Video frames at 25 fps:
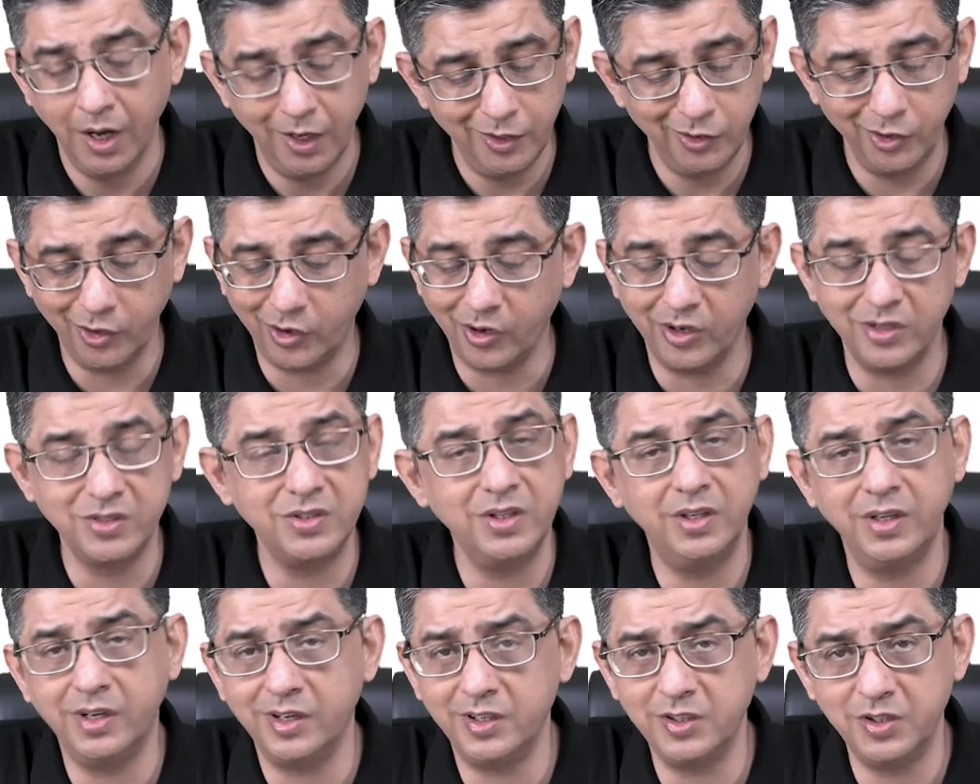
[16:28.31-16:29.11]
the
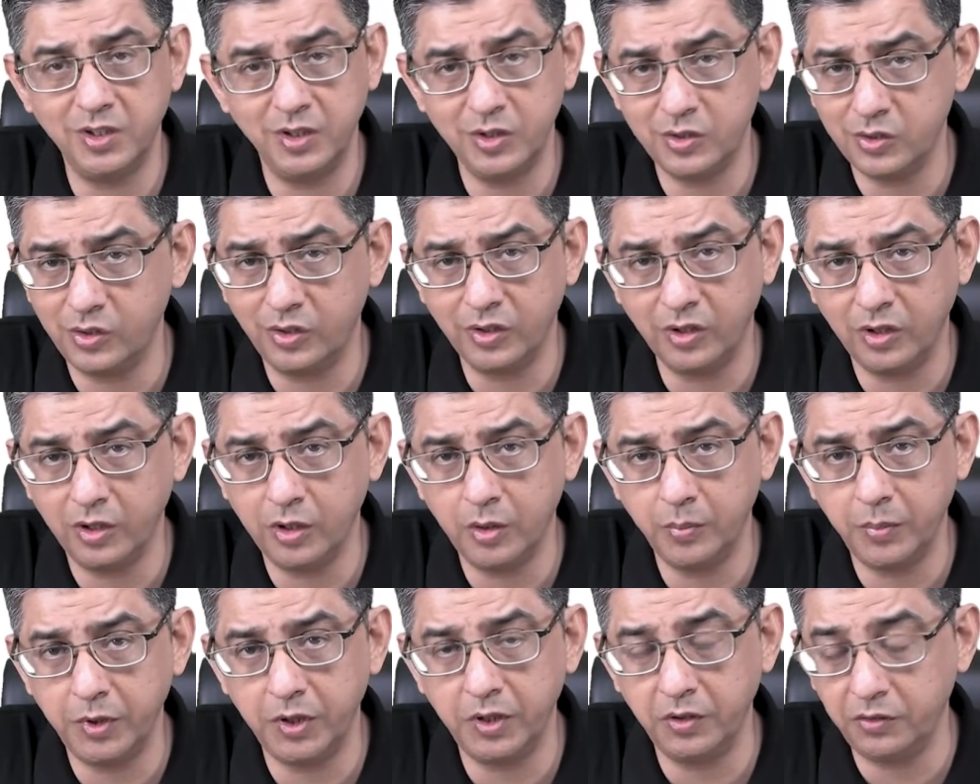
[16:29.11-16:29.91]
concentration is not going to
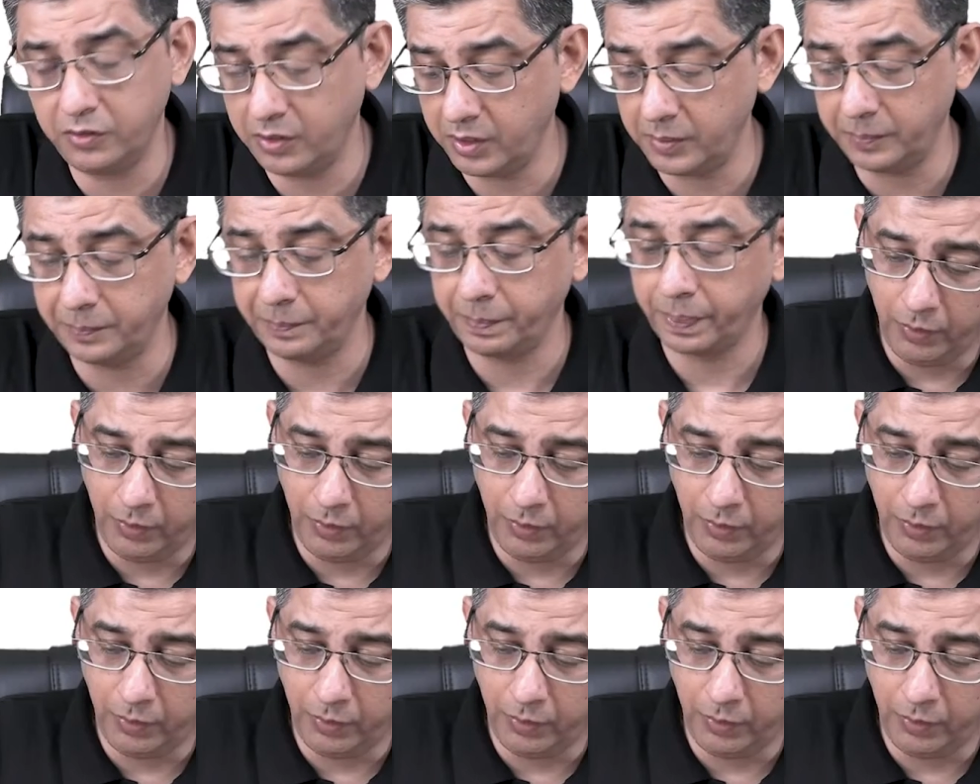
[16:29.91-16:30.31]
be the same.